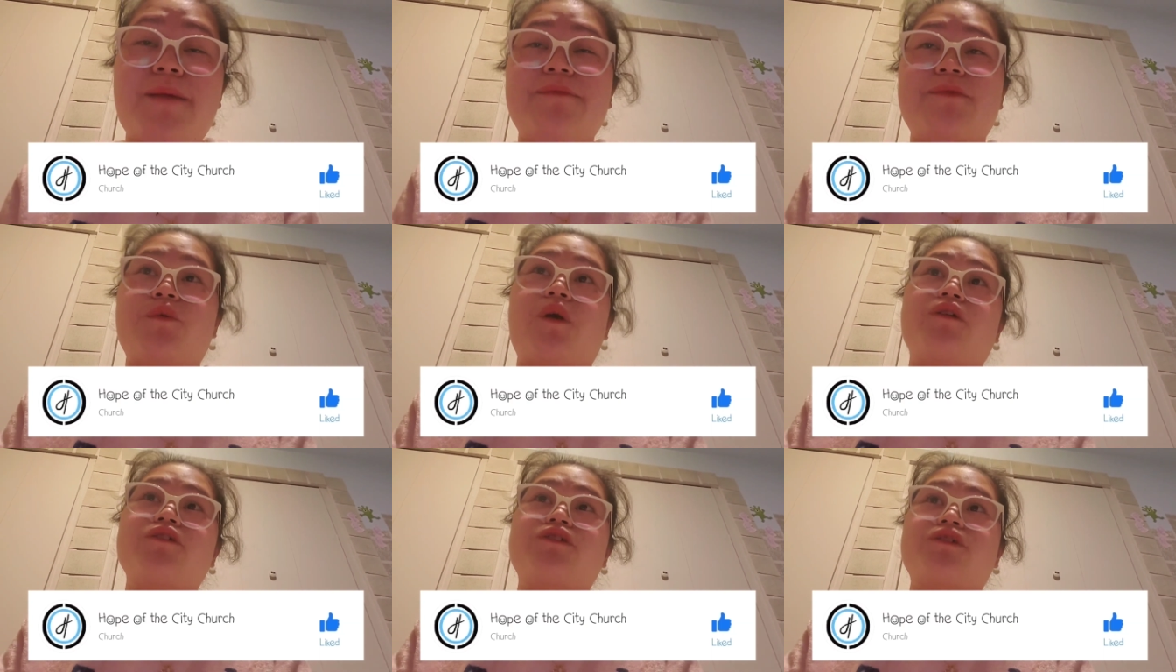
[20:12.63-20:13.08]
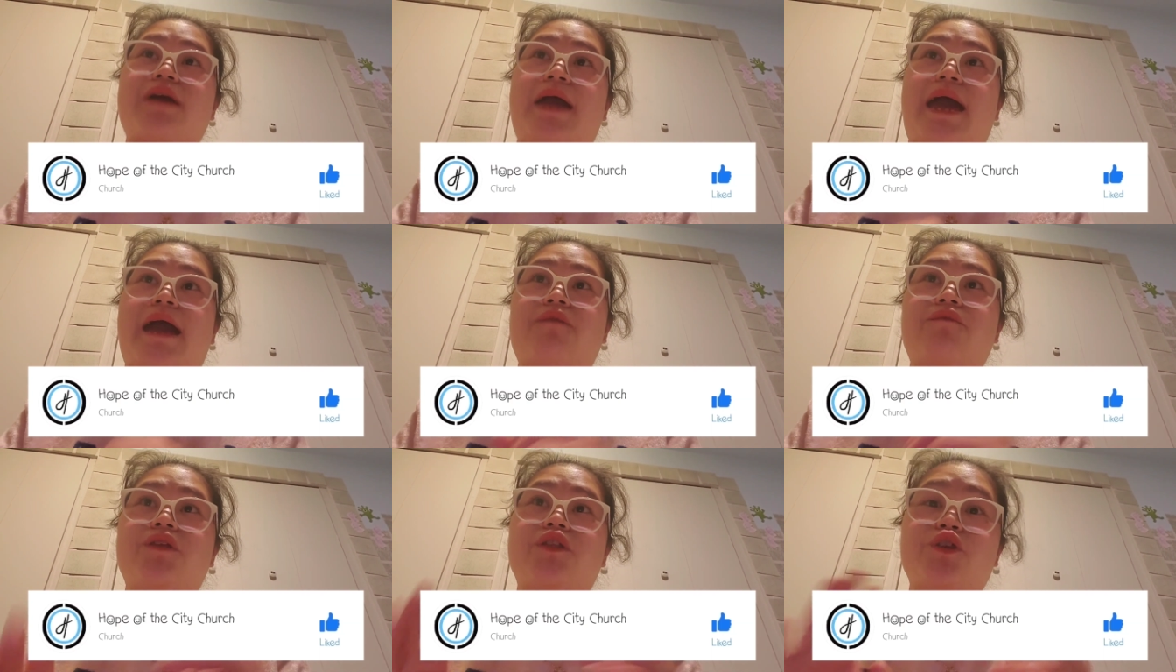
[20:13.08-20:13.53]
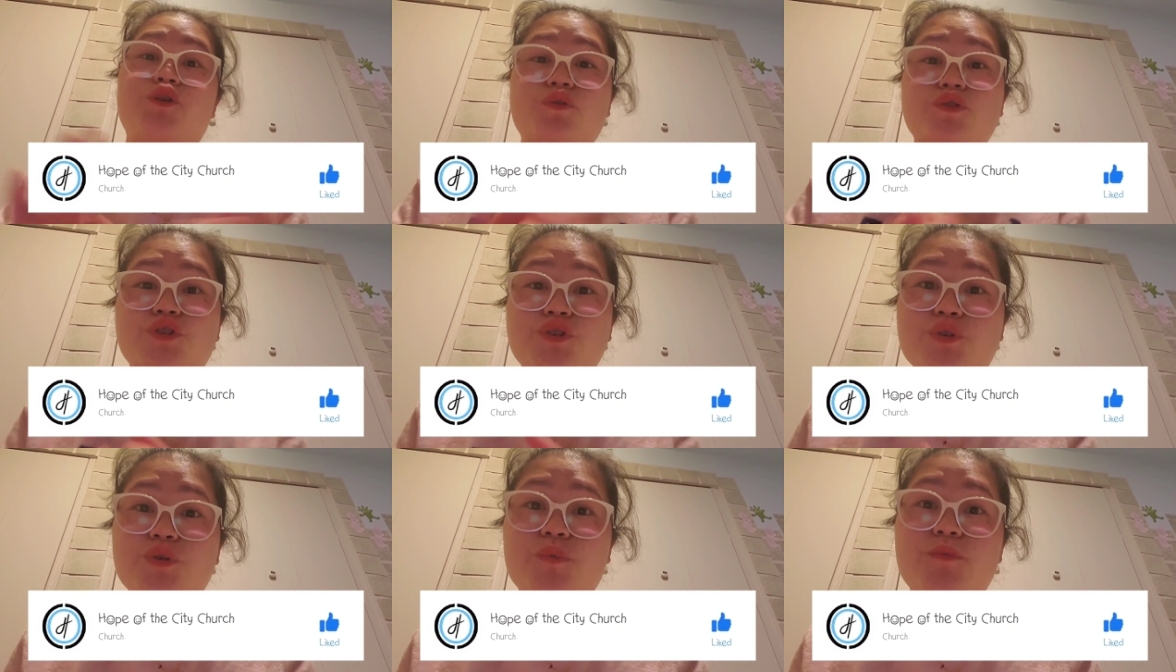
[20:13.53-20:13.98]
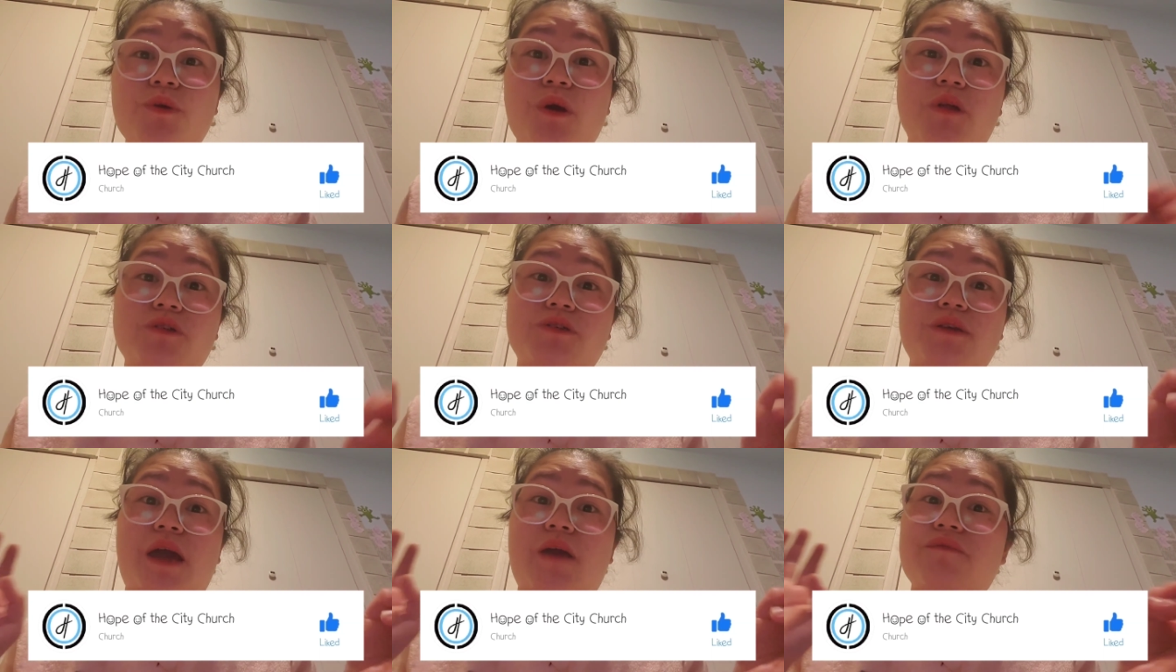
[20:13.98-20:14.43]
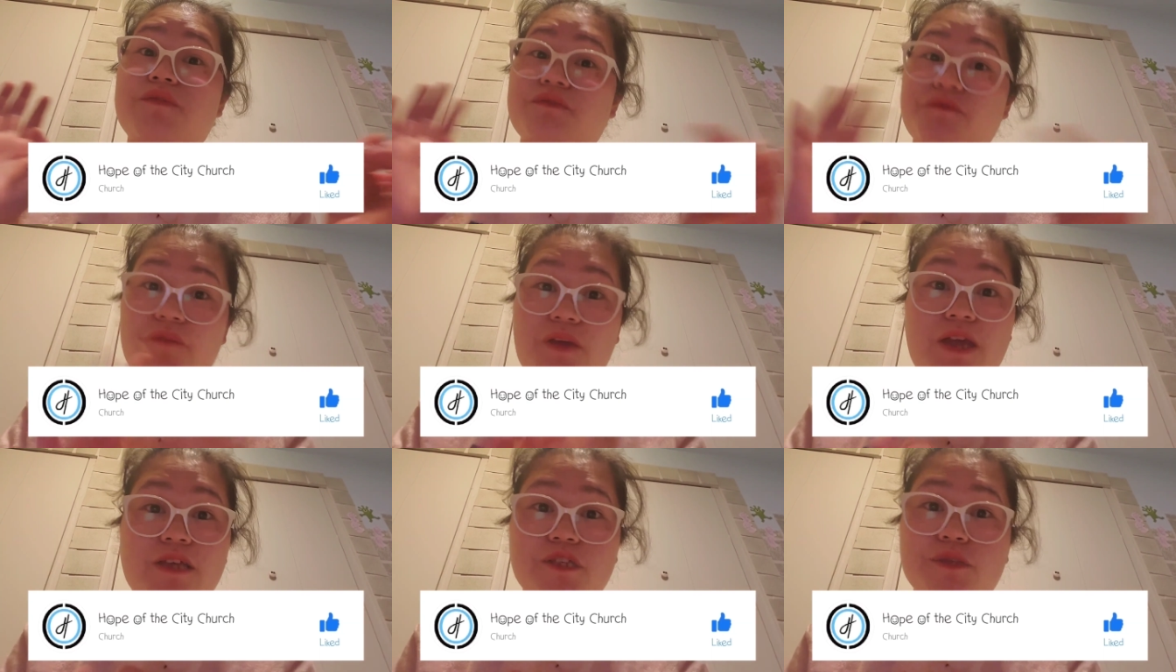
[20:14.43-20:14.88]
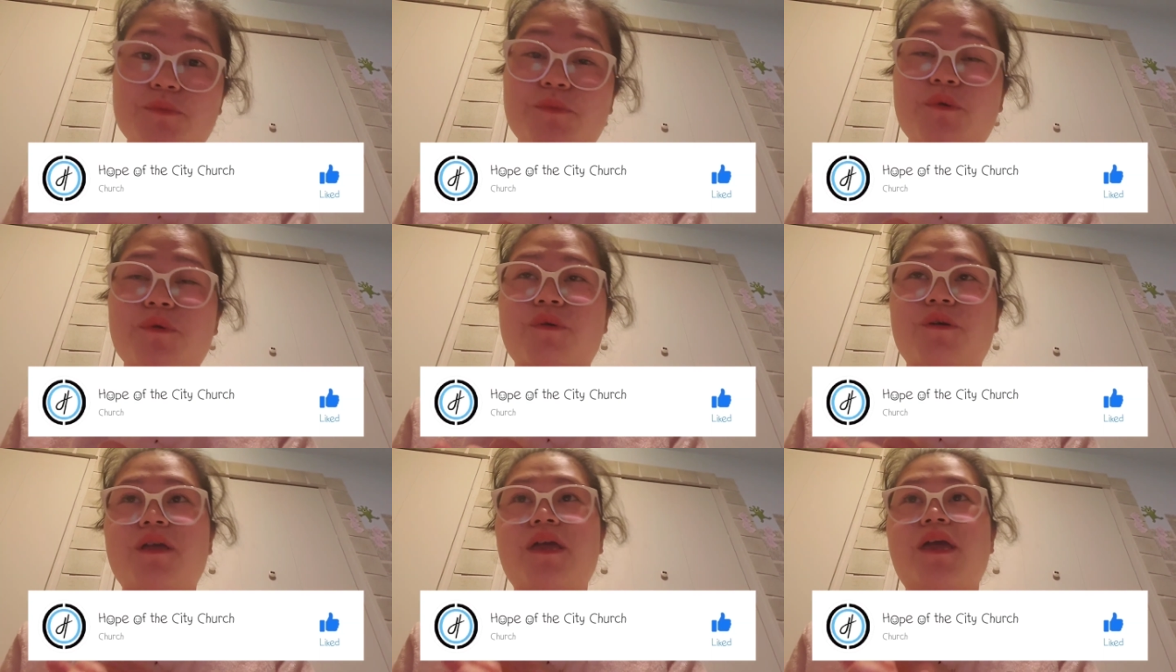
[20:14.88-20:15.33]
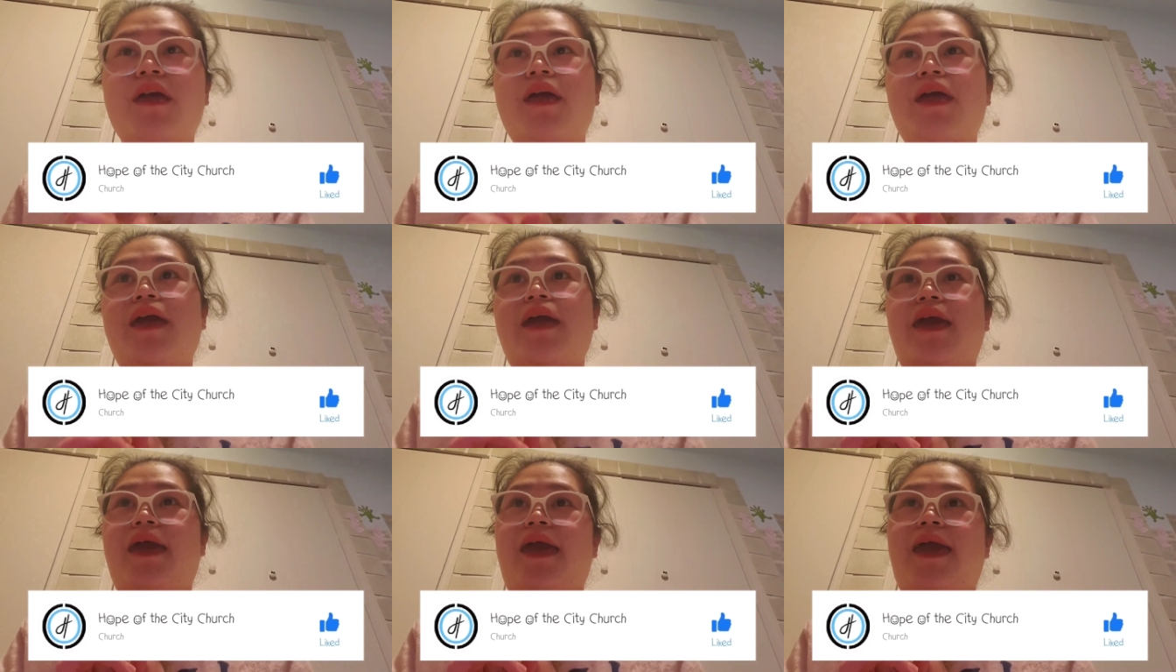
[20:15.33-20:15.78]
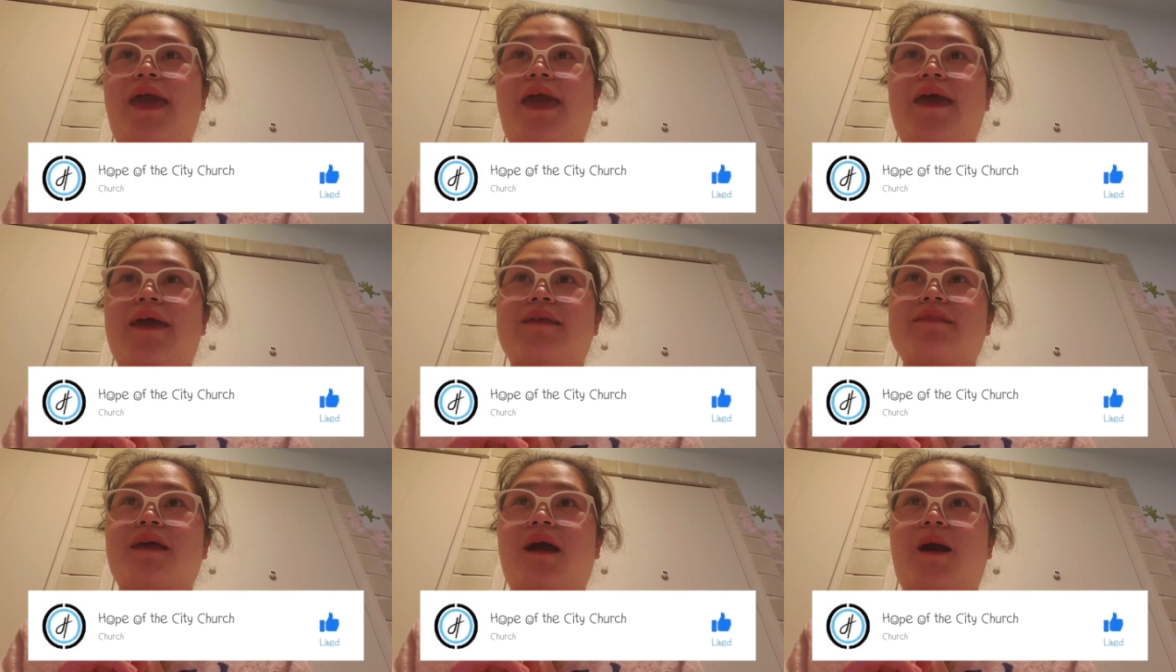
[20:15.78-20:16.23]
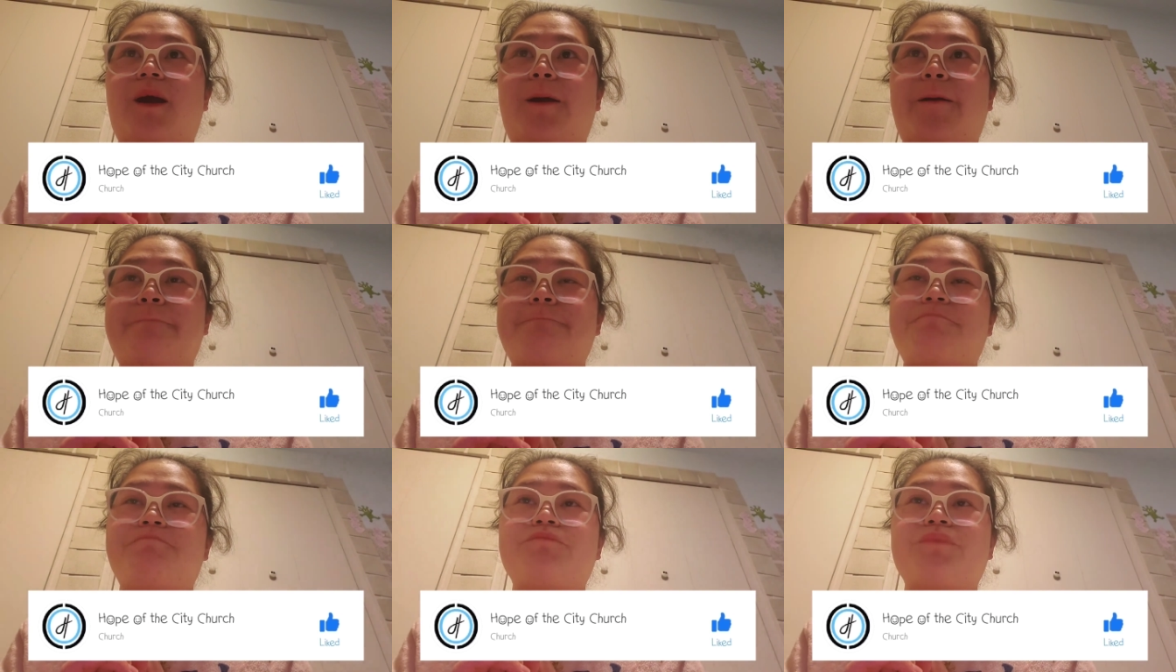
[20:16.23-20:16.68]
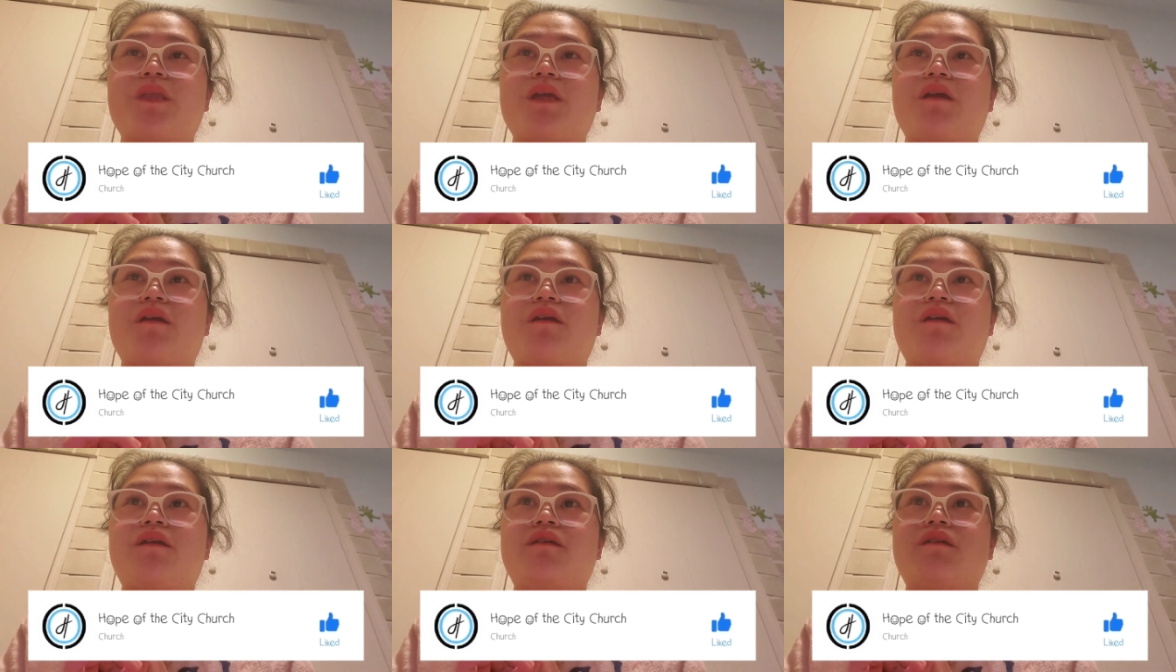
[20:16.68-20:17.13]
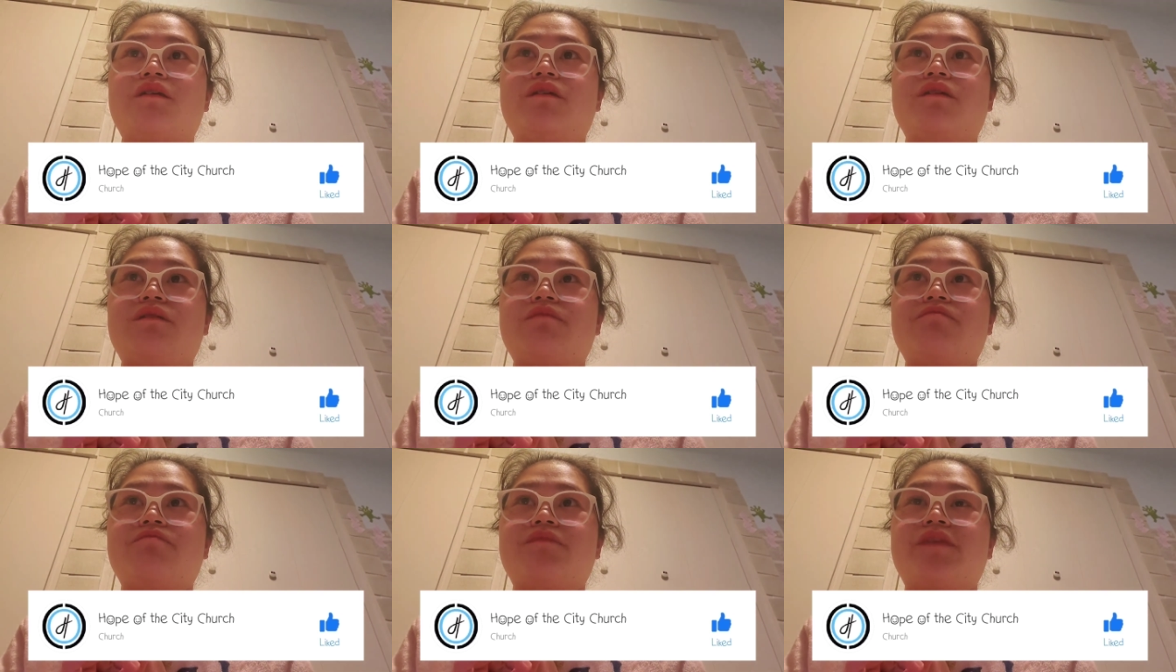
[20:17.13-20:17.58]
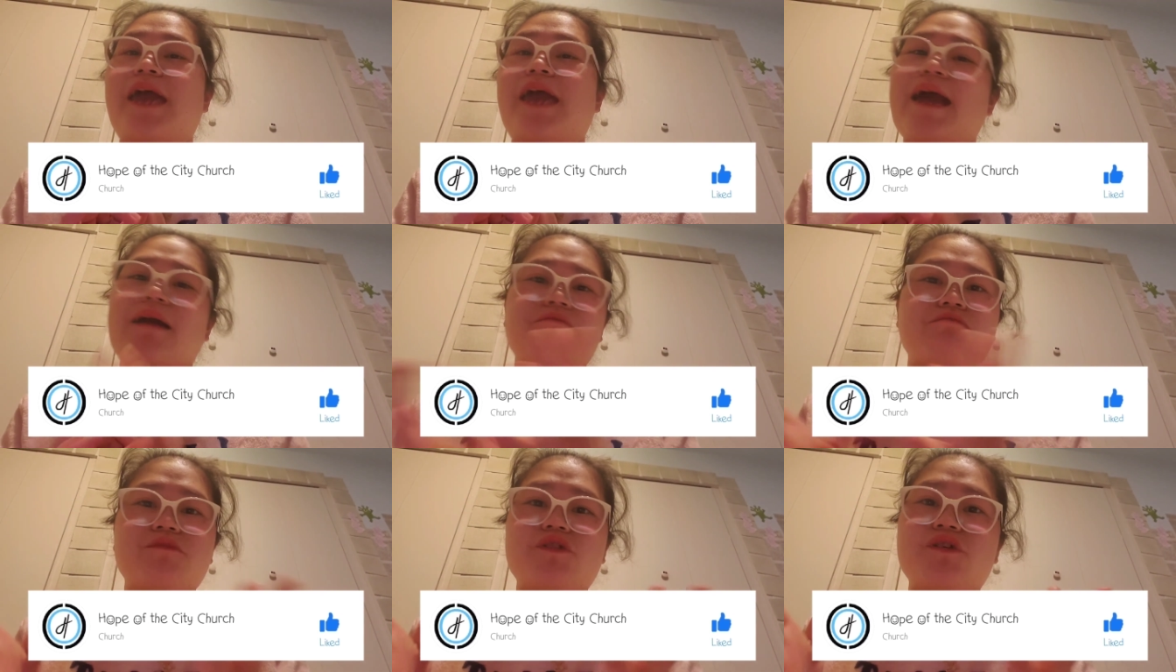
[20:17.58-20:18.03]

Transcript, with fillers: we also have in youtube we also have in facebook and um, yeah you